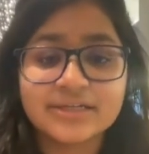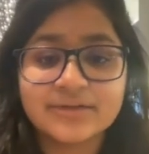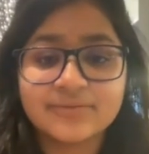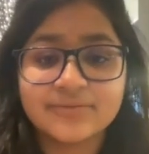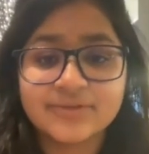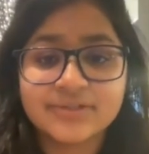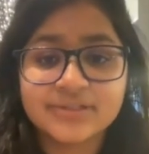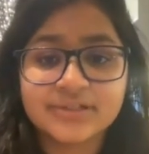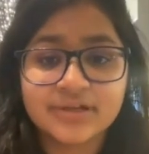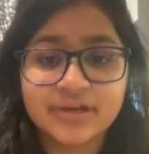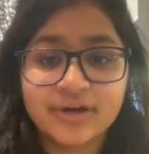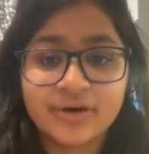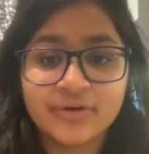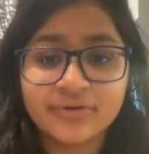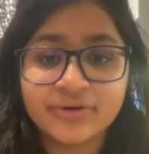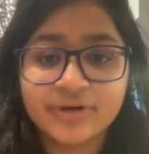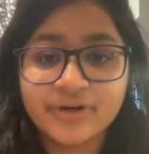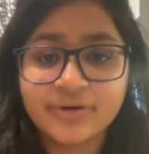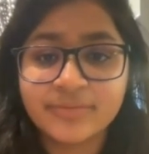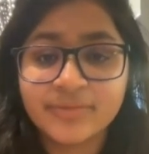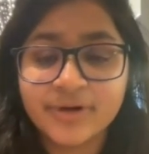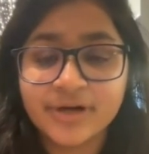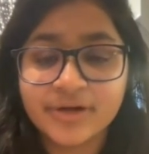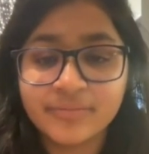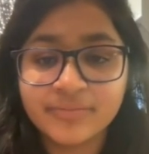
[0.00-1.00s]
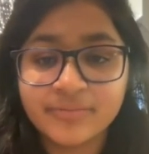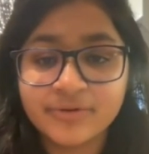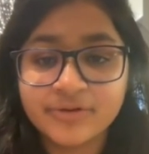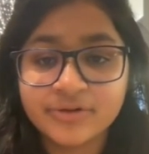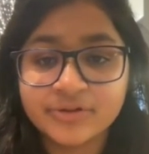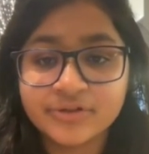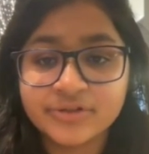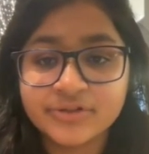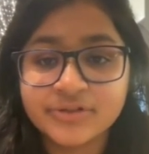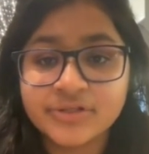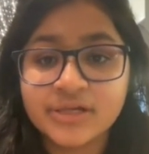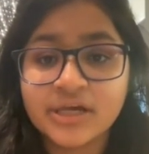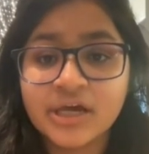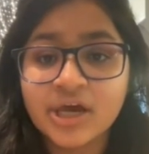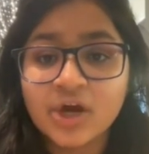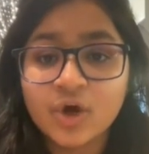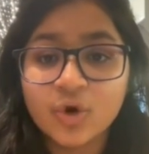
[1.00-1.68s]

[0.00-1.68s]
I was surrounded by peers